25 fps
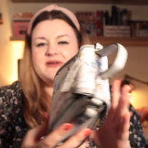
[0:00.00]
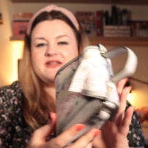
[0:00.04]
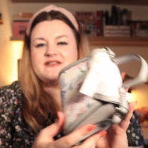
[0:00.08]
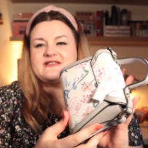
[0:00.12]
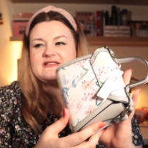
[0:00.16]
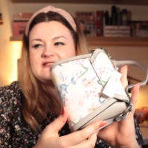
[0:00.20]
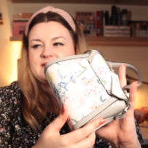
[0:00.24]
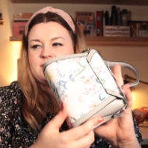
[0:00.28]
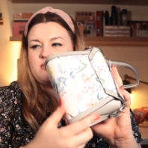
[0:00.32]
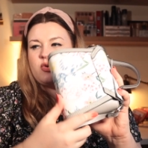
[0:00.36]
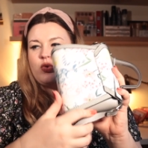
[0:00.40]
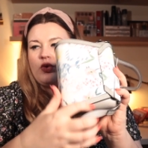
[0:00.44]
bit
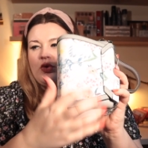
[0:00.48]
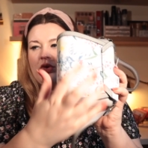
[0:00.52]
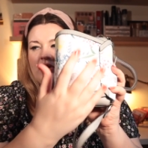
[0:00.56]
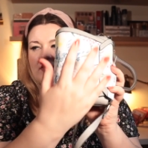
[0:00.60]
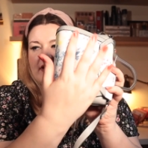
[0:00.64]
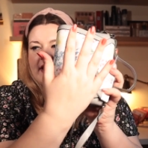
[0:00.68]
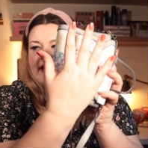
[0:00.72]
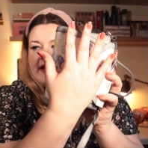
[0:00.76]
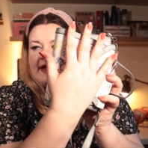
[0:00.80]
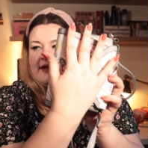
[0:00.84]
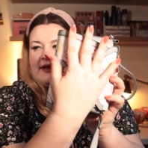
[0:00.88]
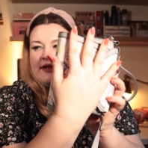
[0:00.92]

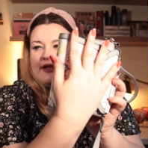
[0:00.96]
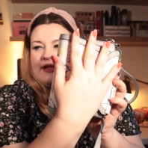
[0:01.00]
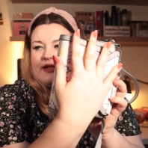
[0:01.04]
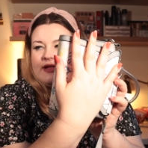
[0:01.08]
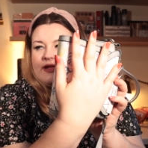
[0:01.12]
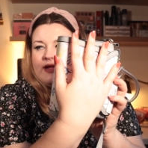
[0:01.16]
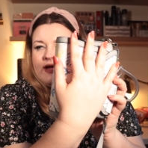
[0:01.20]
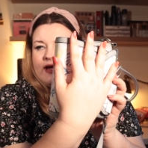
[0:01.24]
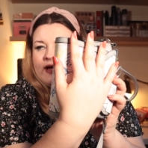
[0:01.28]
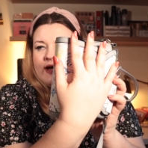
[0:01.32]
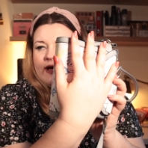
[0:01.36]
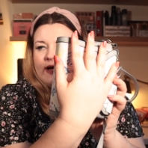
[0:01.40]
smaller,
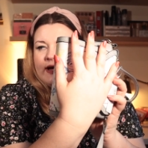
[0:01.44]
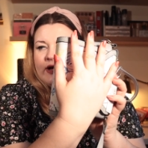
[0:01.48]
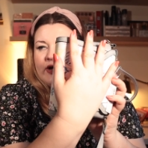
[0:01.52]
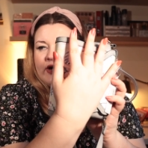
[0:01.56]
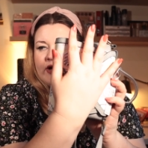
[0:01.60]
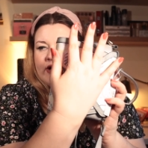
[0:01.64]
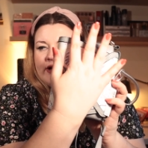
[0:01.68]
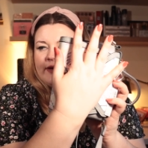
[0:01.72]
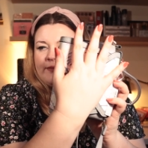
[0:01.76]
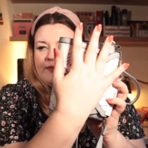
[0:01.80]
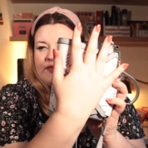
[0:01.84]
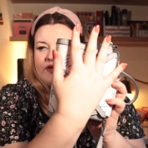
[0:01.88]

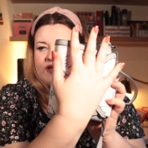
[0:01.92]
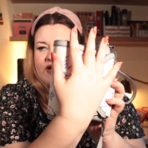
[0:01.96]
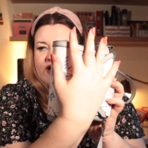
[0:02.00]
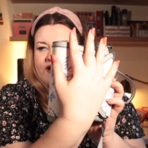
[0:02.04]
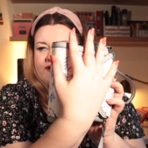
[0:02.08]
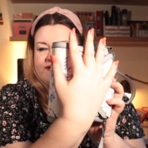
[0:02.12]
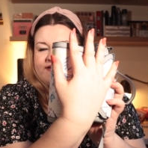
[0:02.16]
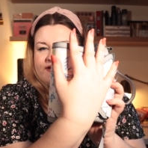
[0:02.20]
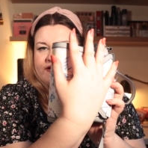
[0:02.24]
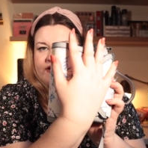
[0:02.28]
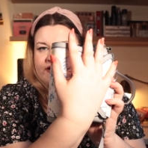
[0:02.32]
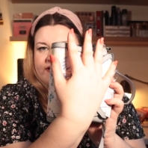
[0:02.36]
um,
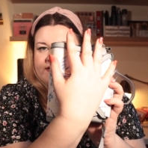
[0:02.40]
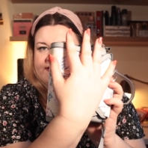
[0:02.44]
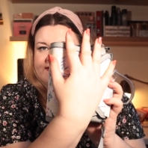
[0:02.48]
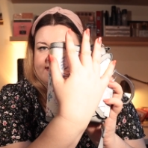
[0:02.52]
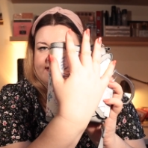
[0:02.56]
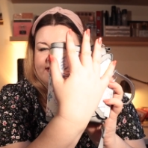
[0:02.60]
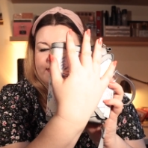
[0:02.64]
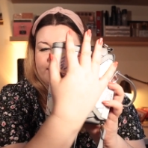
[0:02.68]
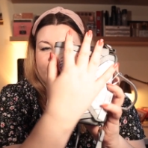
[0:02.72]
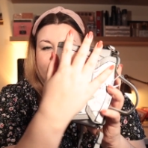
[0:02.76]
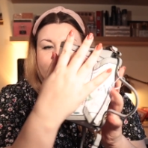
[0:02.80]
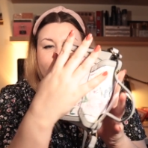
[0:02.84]
as you can
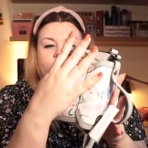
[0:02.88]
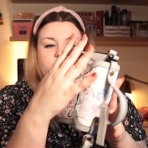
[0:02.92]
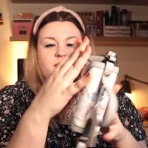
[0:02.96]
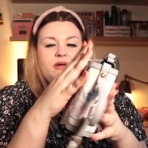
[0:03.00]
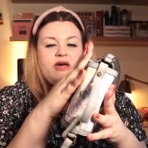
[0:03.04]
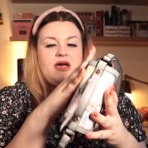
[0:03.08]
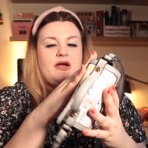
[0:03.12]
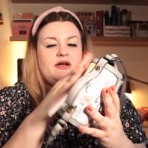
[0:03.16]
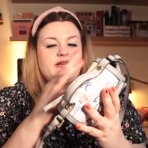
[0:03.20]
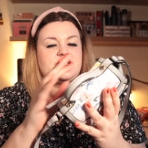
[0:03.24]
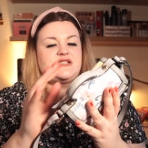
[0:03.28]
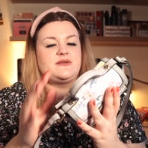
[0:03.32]
see when I
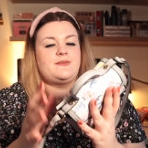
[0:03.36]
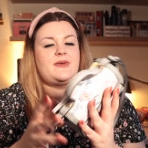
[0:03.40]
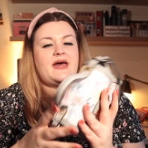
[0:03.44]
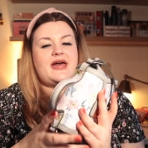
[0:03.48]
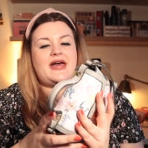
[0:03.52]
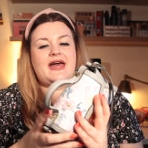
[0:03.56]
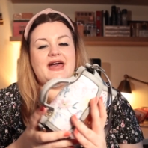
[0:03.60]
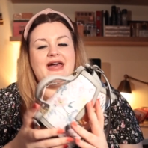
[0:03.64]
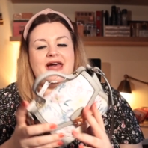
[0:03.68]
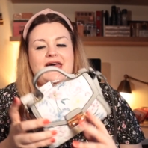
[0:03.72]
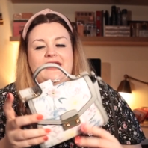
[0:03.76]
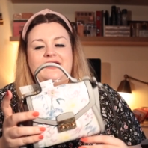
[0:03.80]
compare it to my
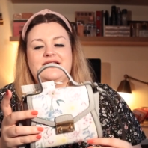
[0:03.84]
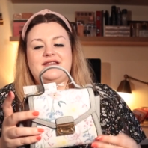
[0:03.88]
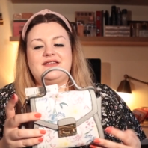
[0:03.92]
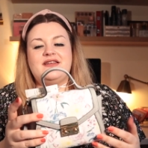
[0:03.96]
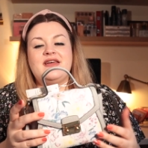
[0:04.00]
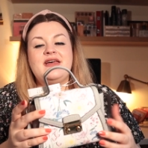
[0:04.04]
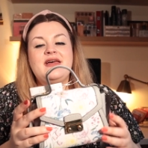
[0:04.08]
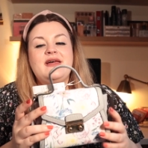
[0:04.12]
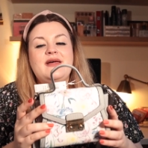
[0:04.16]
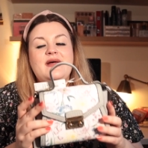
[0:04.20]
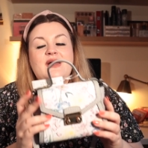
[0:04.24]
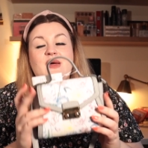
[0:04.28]
hand.